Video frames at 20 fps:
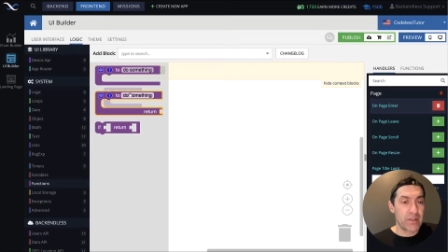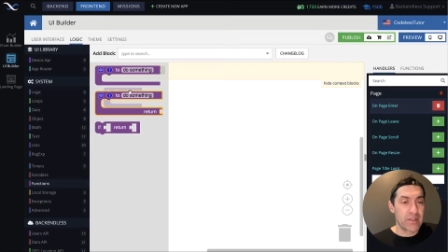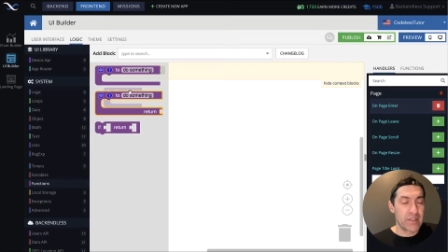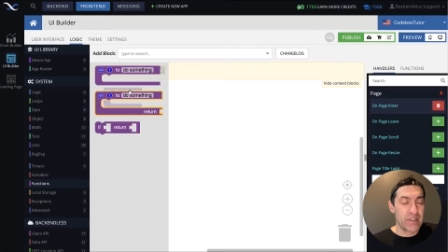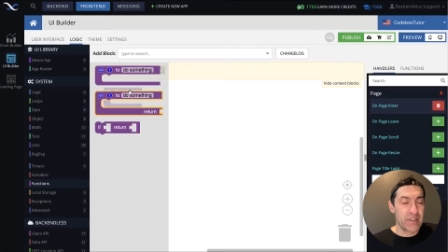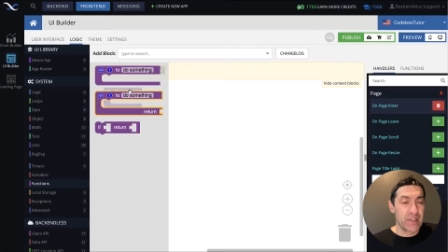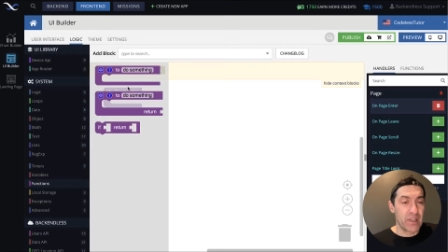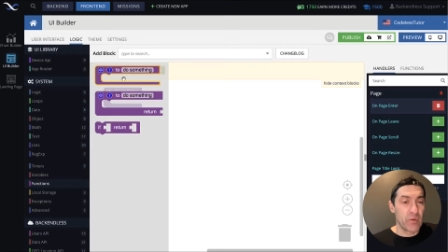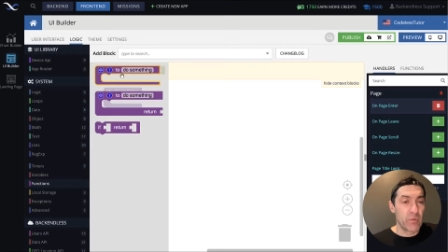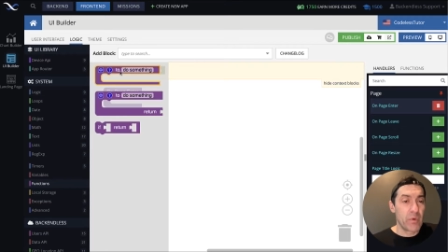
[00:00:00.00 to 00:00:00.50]

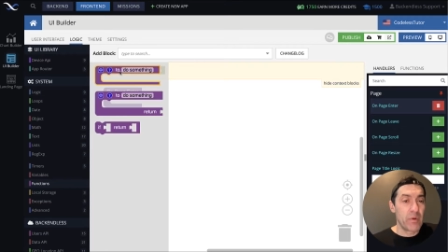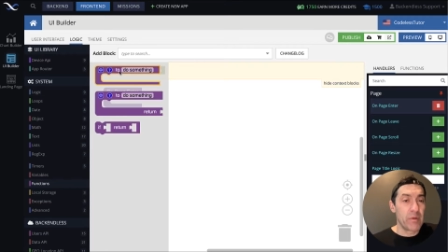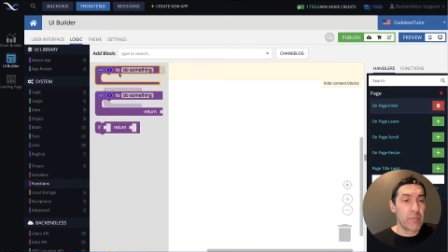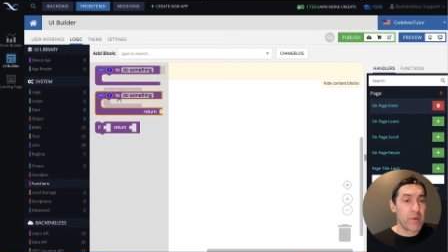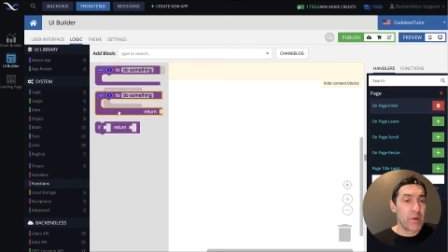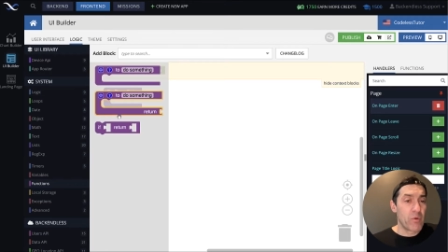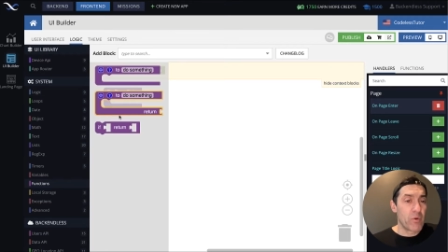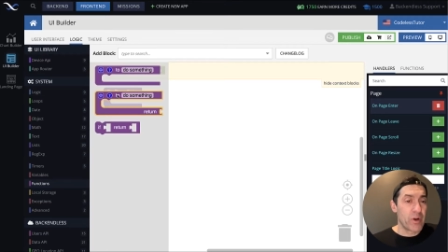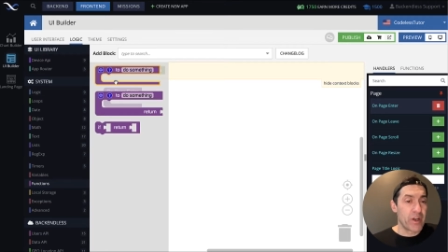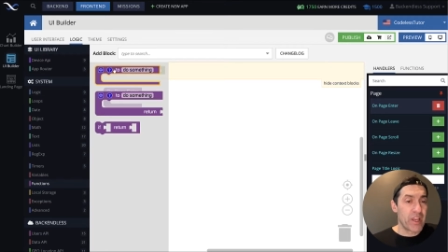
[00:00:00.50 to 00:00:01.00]
And we'll be
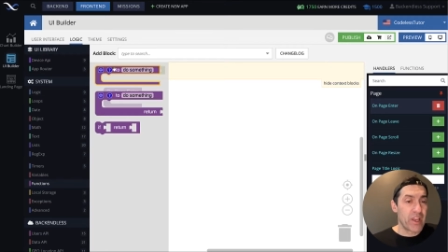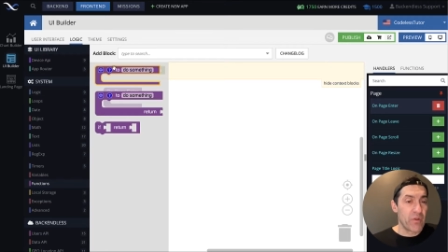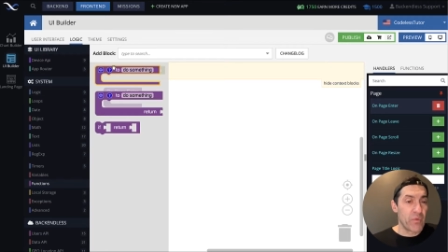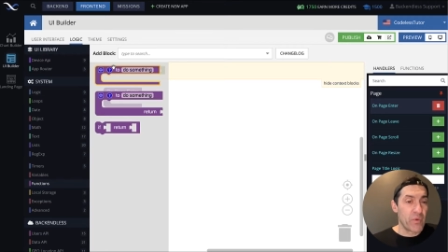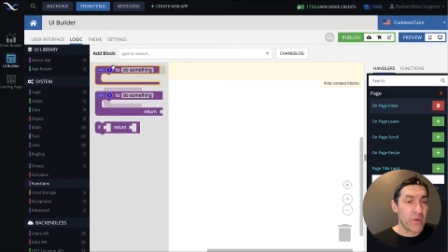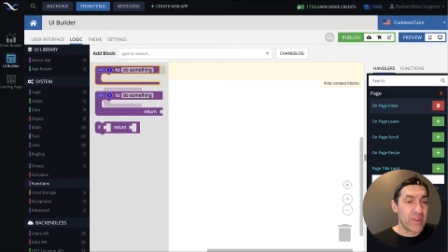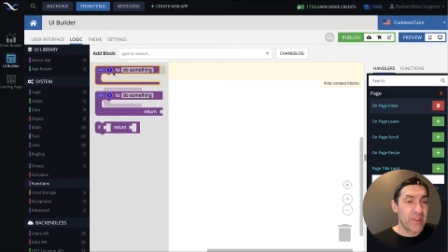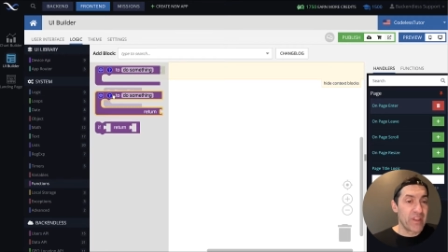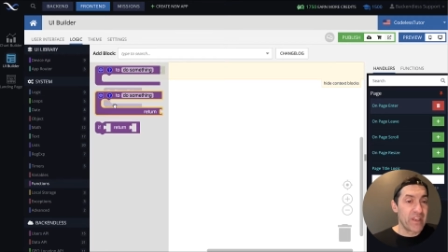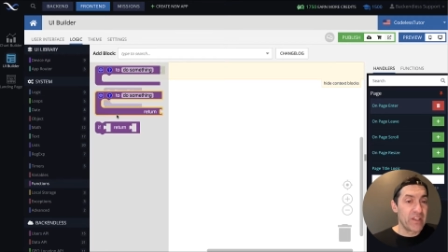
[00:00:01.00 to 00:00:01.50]
working
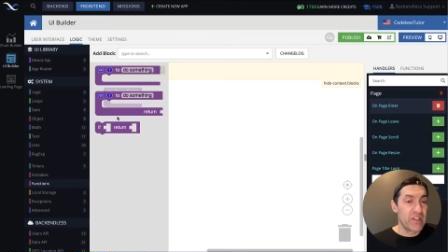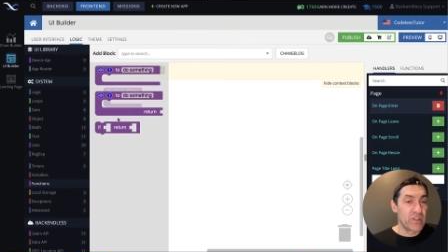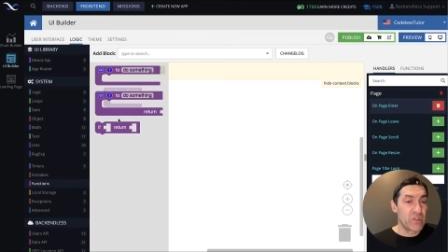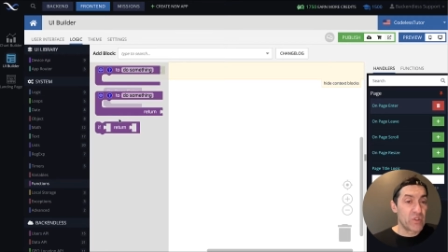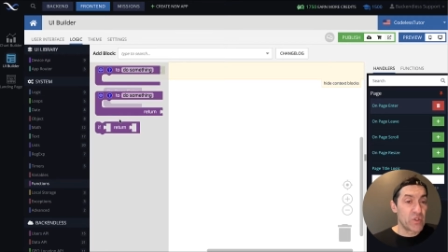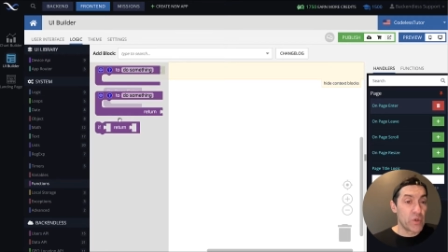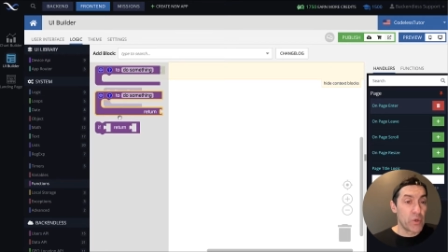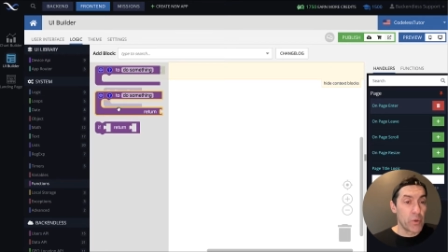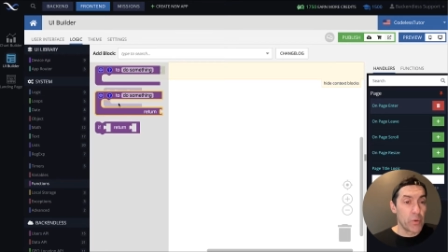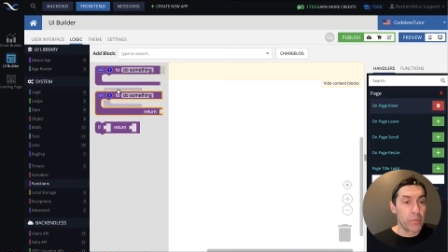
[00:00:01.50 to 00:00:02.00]
with these
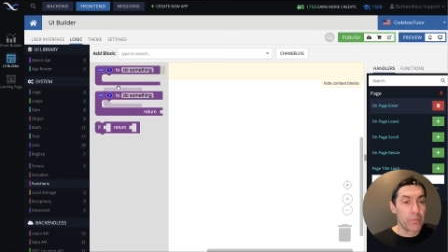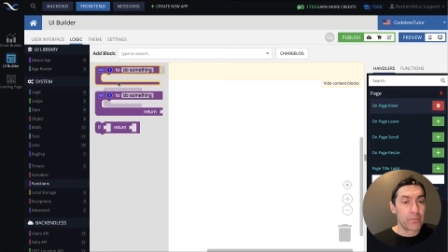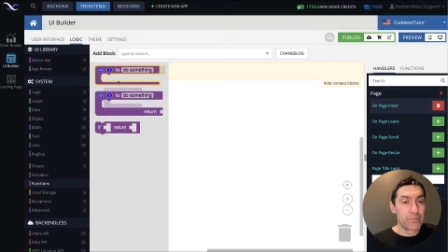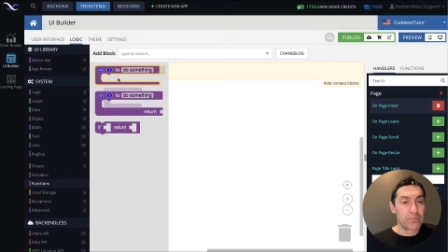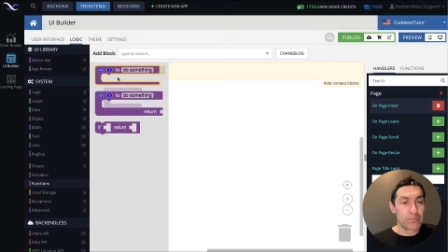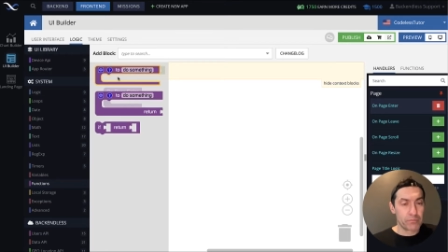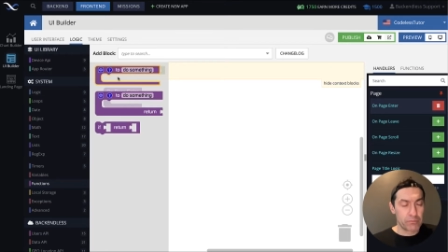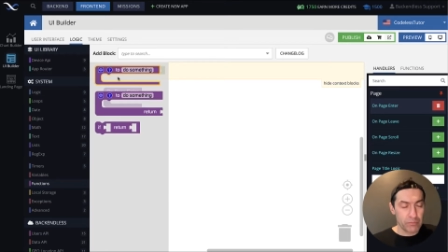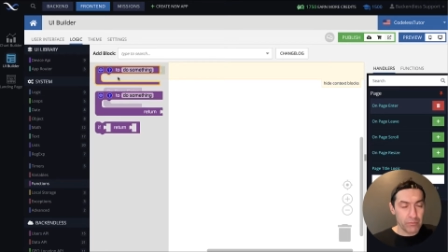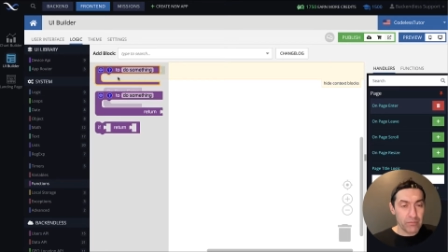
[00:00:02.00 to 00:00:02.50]
two
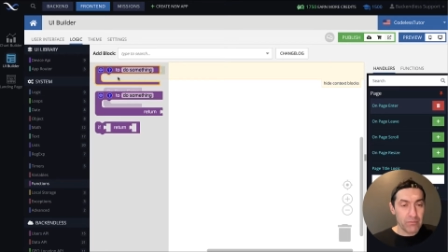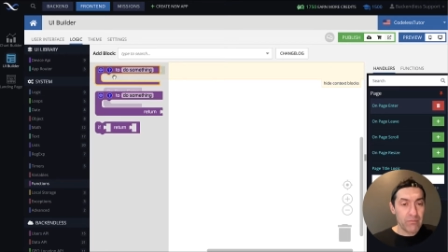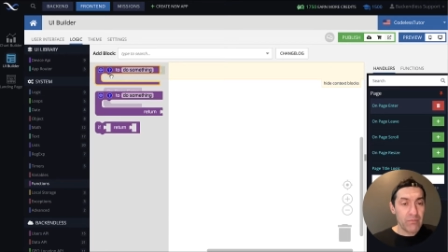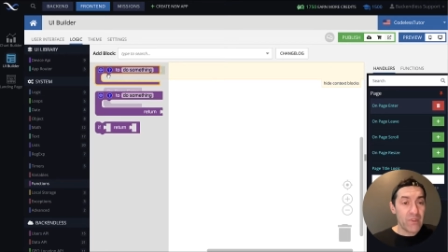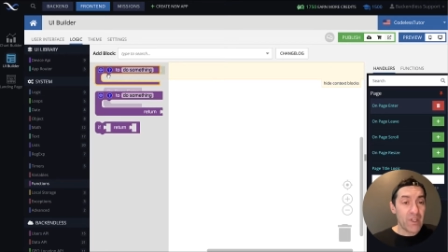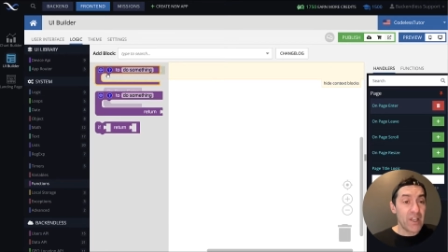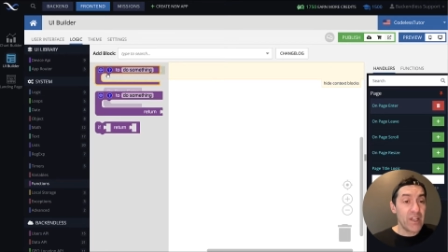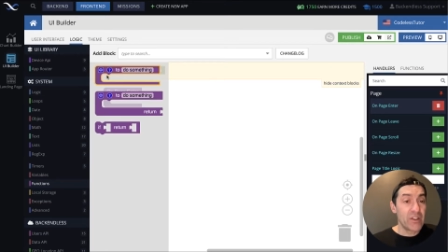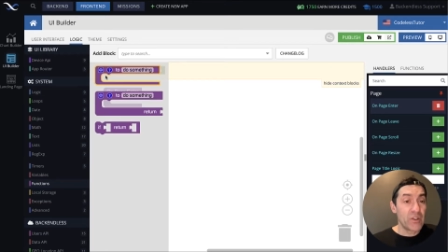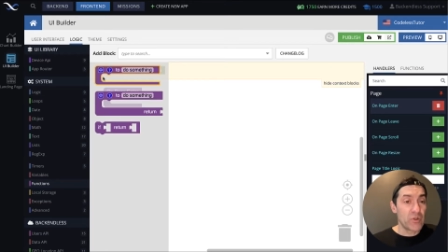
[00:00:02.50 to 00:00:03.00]

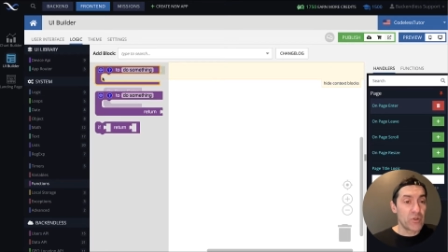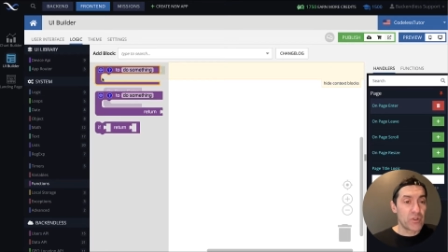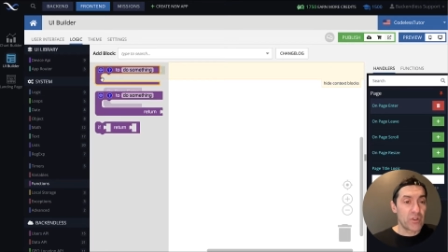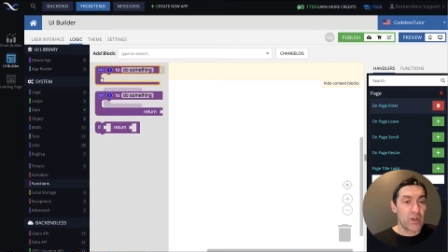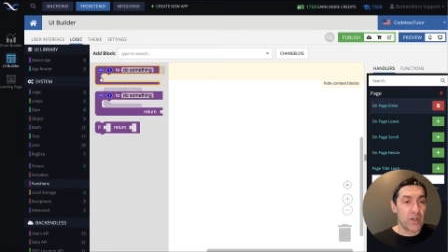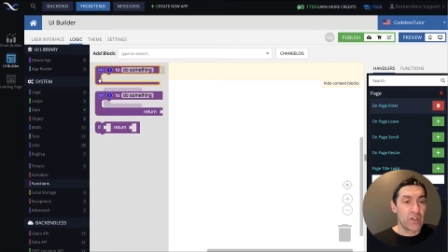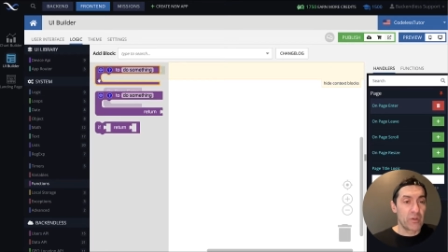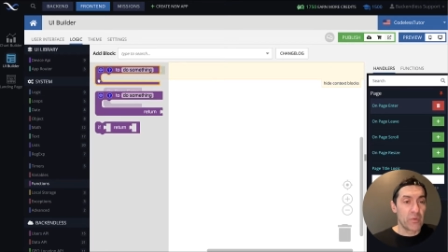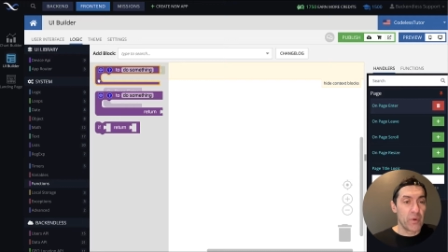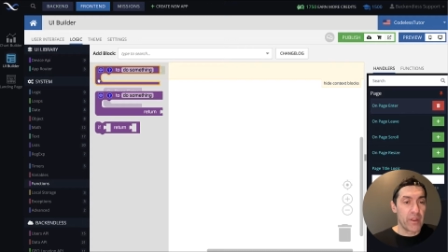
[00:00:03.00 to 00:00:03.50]
to
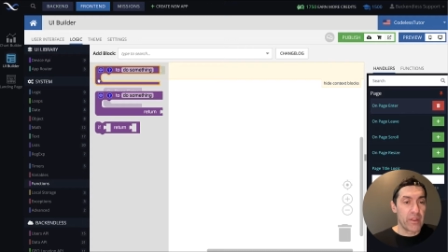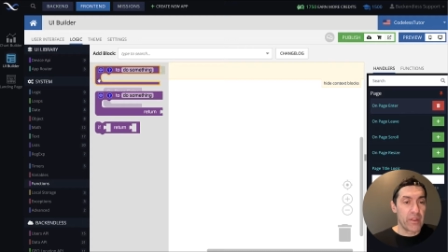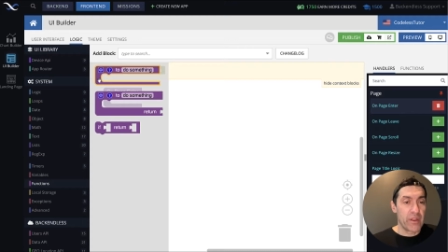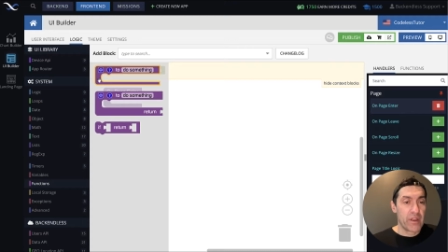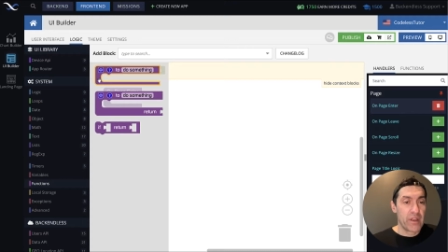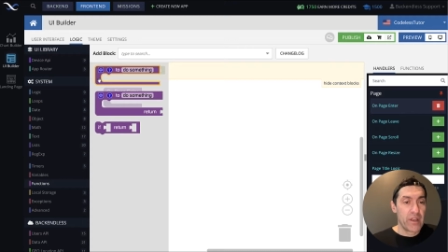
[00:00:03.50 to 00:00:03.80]
start with.